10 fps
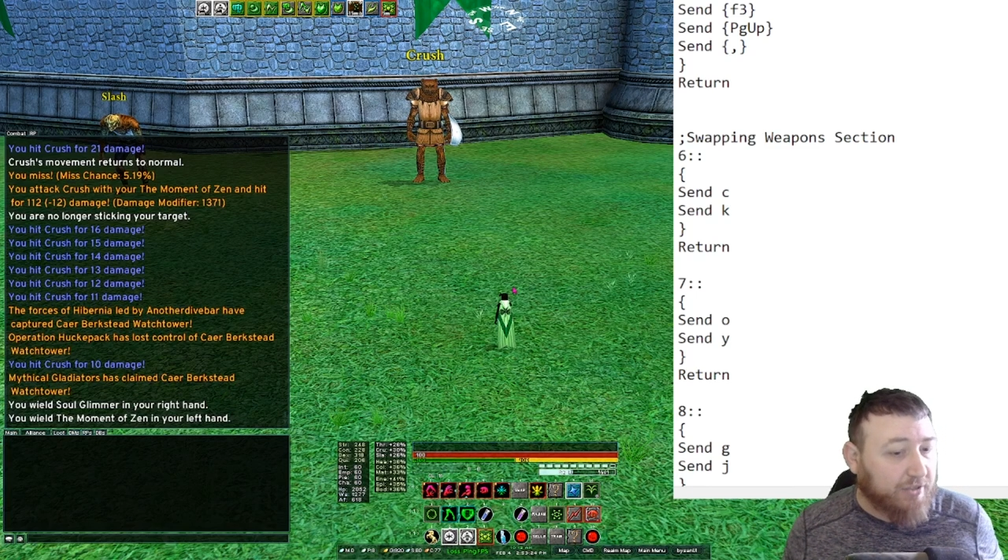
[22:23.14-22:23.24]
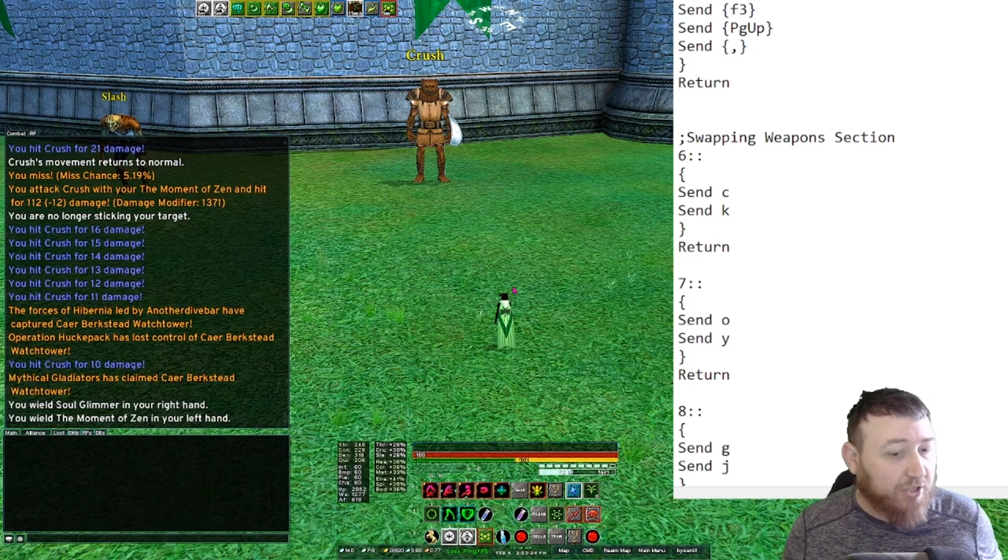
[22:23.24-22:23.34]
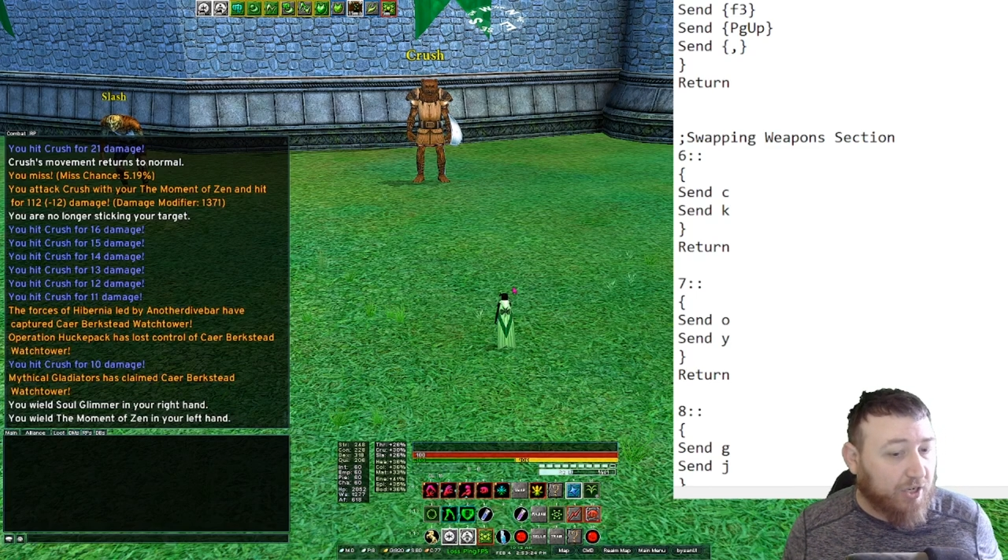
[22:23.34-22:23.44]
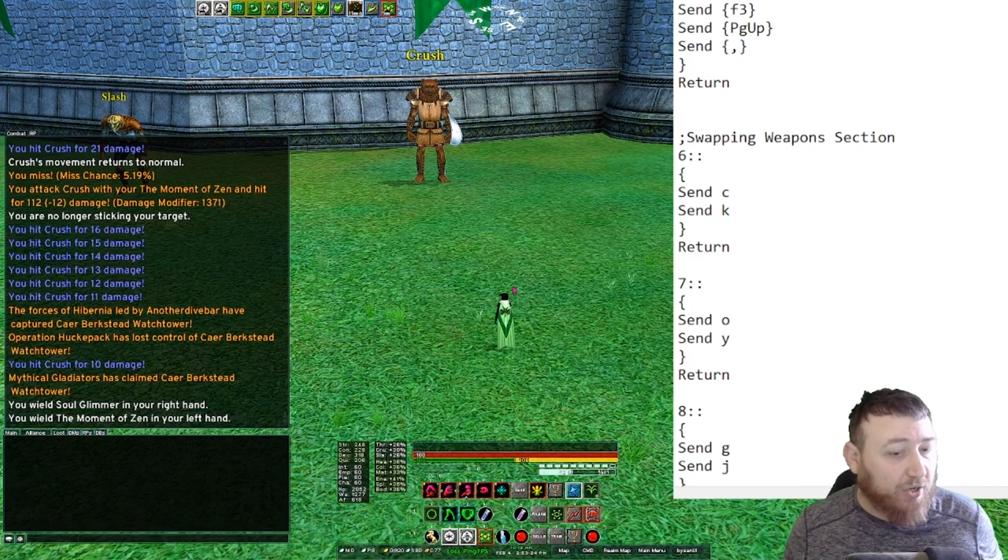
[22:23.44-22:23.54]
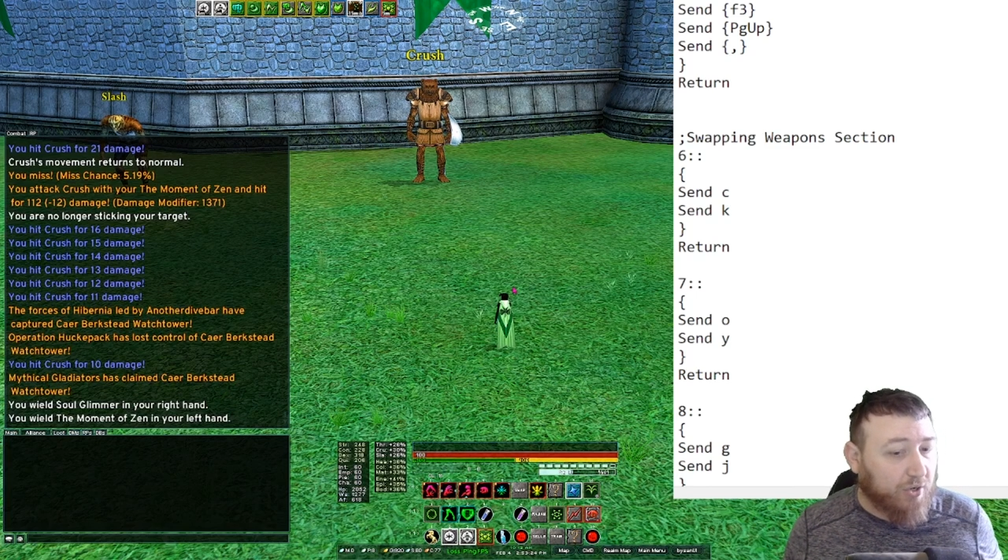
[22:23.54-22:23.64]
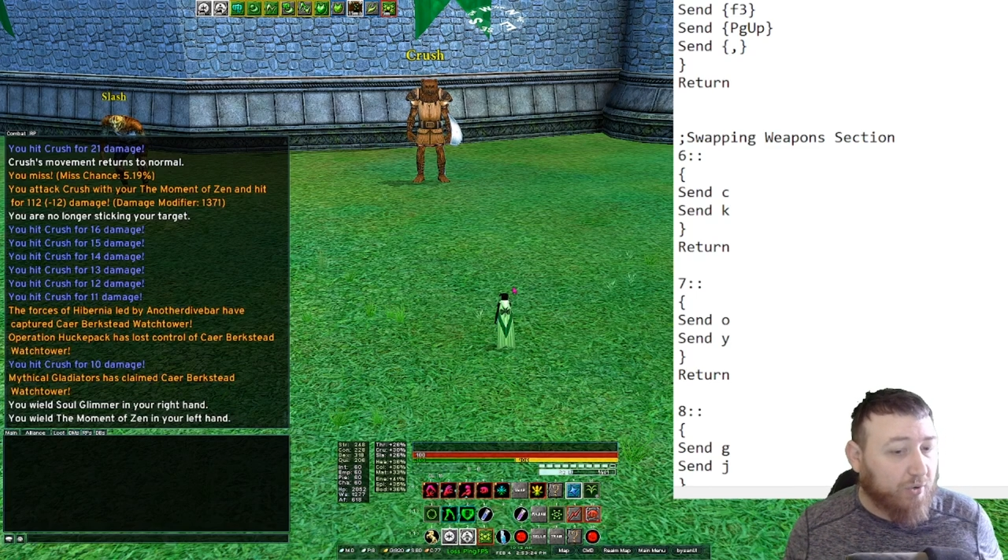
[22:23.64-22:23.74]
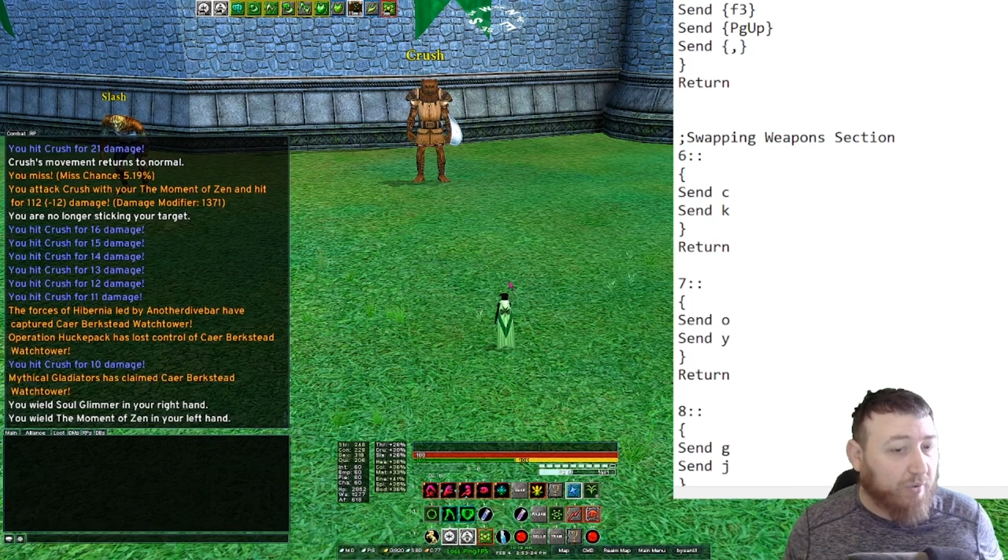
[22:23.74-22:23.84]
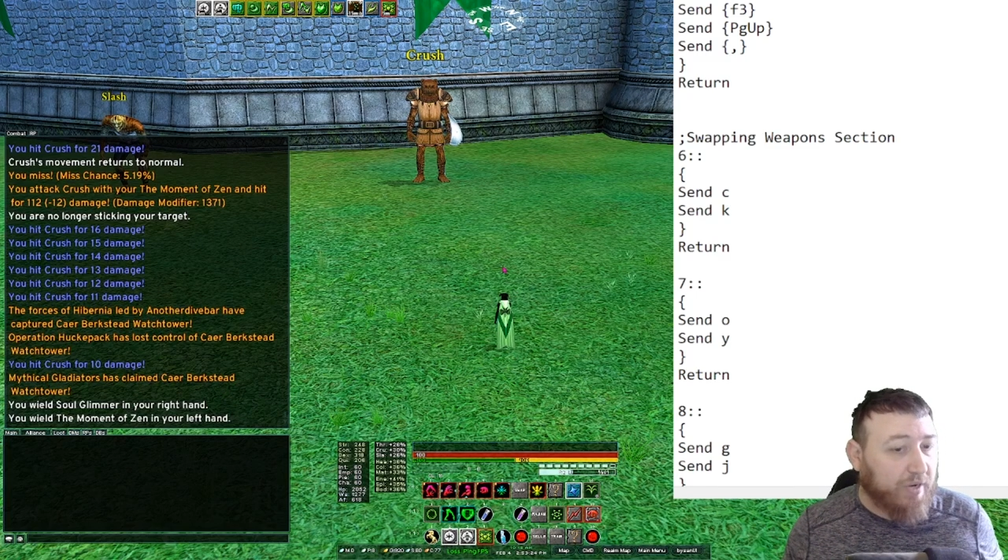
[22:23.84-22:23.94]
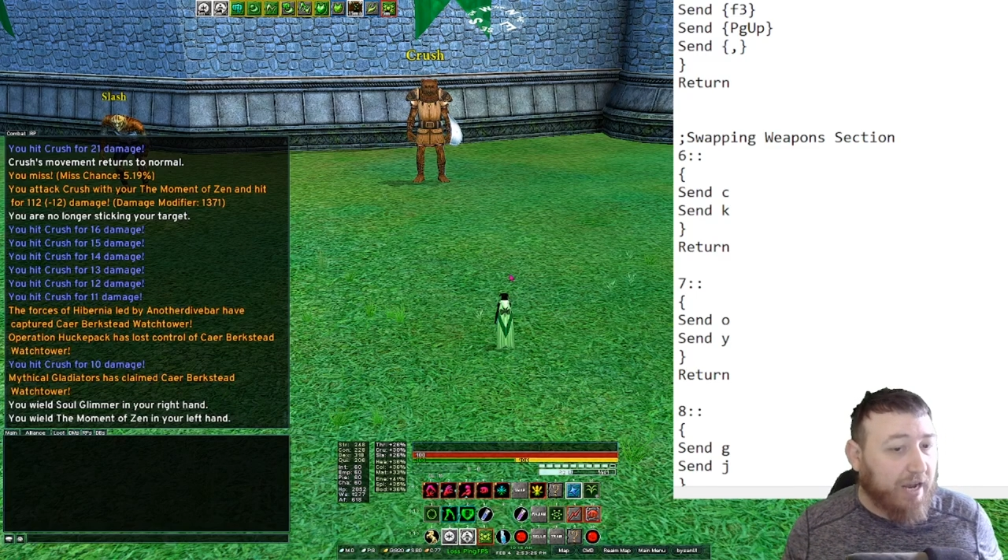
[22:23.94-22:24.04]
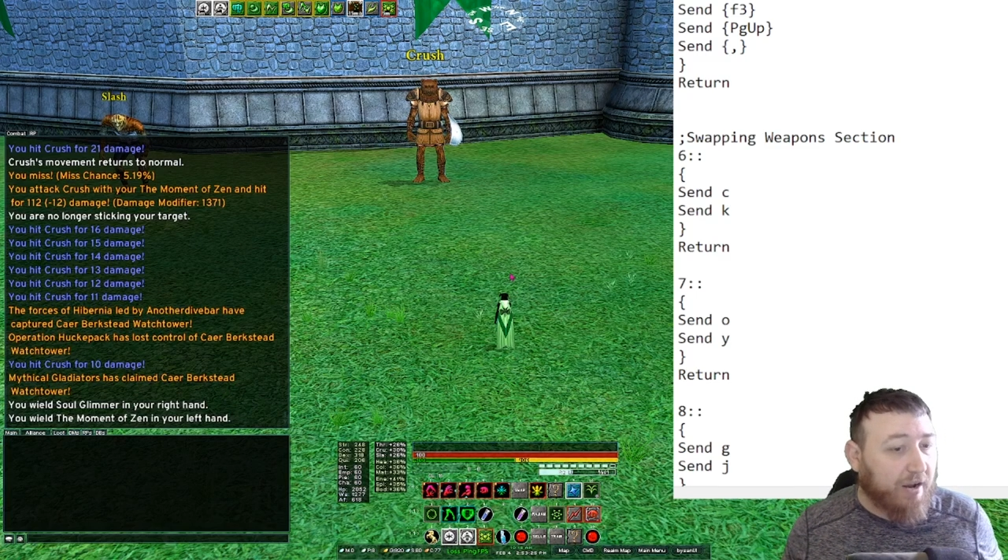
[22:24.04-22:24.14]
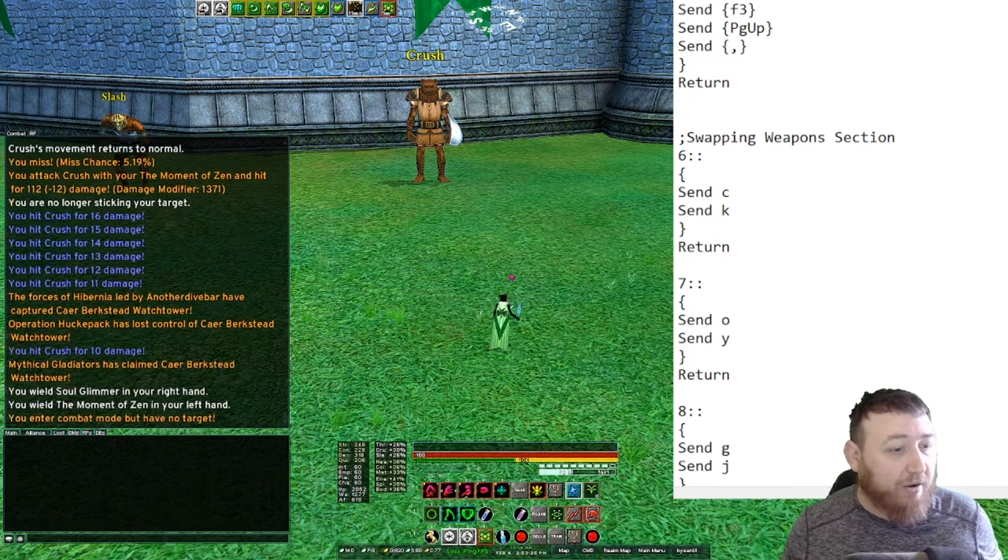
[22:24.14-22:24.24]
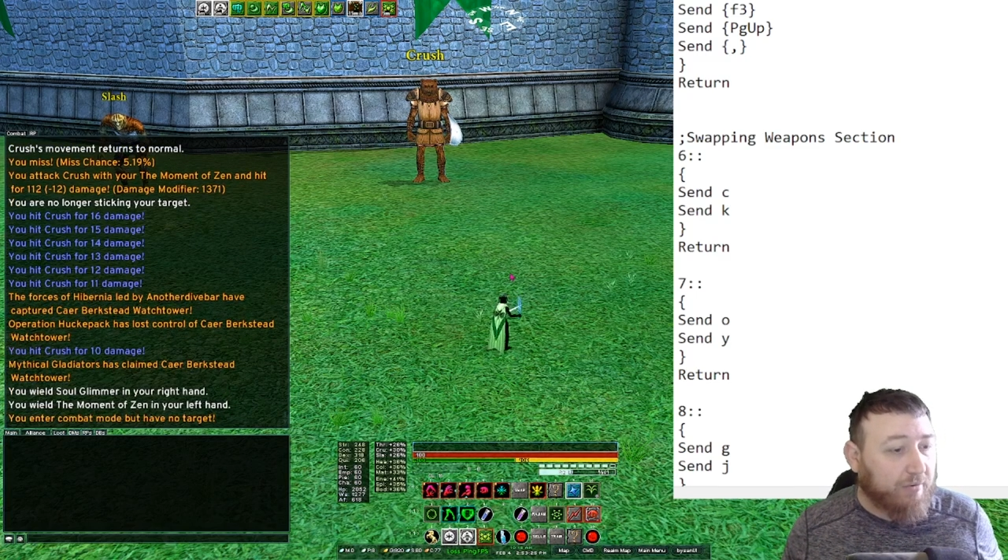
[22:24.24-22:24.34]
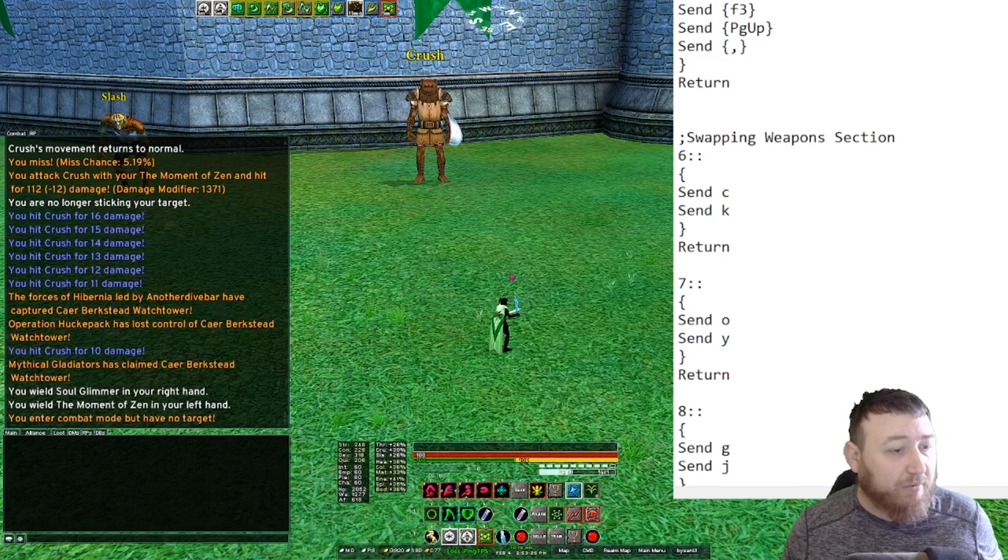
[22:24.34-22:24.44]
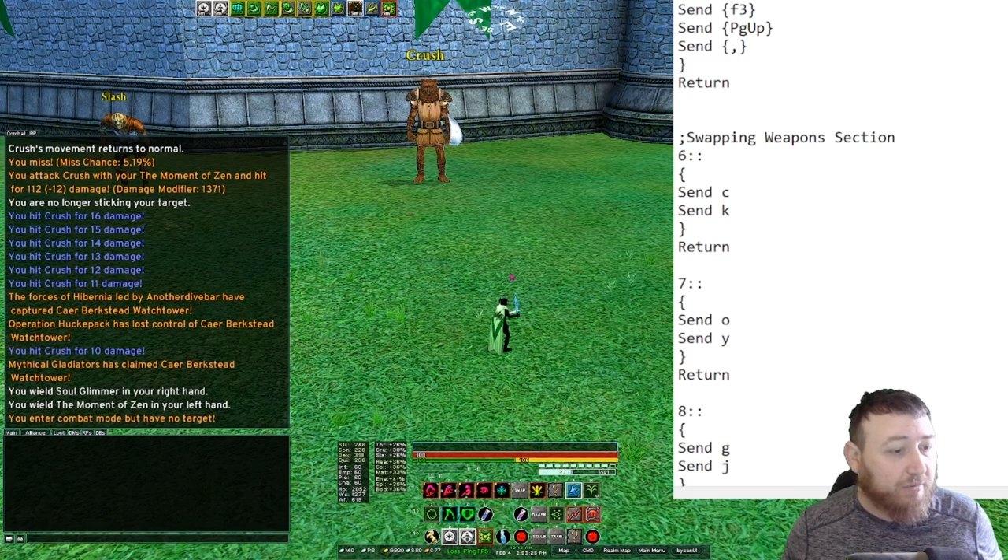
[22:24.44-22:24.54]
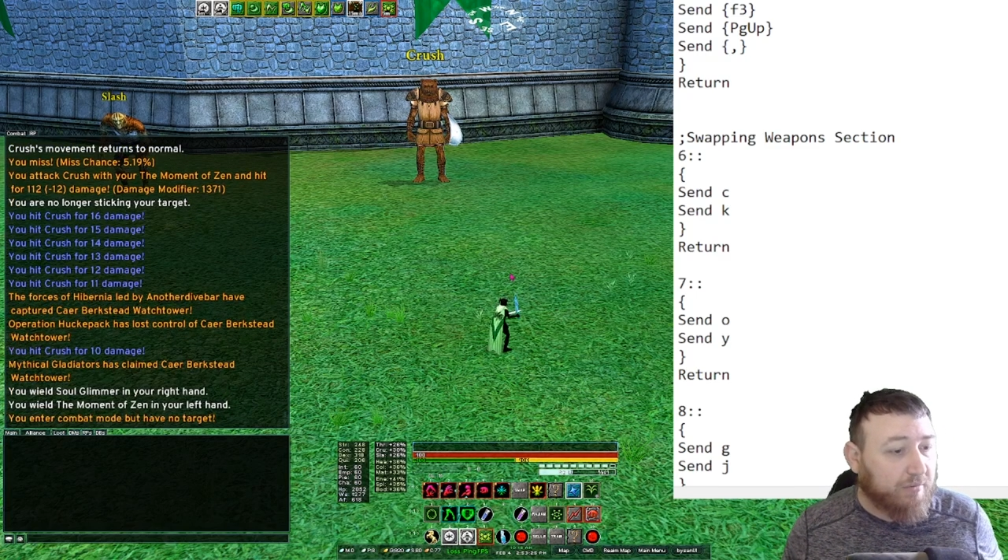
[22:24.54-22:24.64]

So now